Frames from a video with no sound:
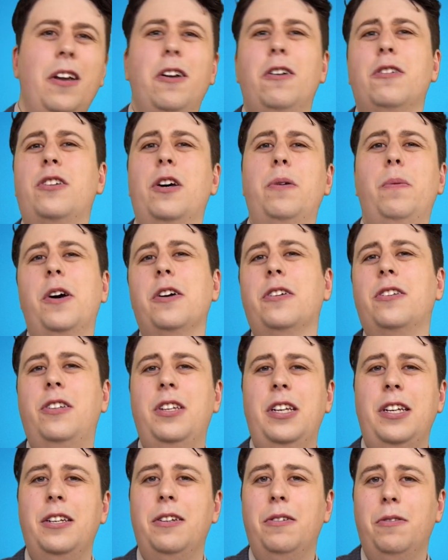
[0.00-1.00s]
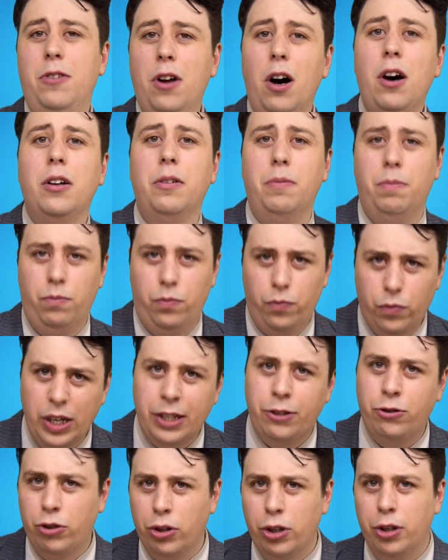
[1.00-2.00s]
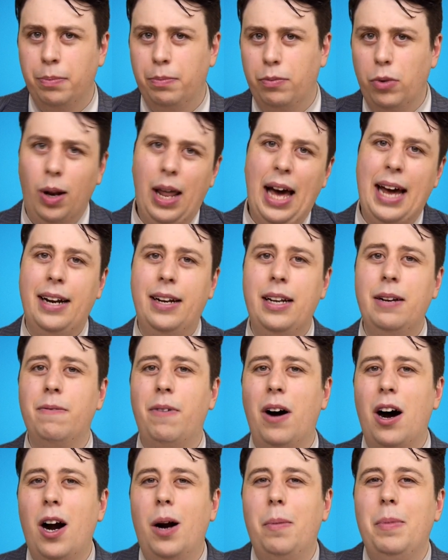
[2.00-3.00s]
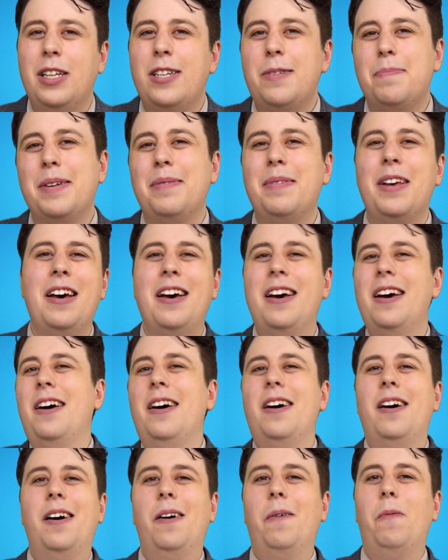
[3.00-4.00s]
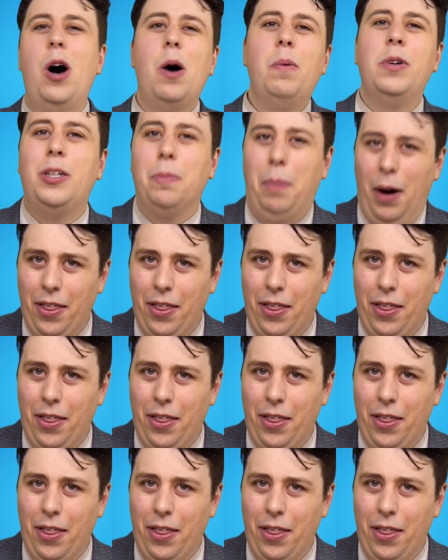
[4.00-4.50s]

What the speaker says: It also works in non-restroom related environments, but why would you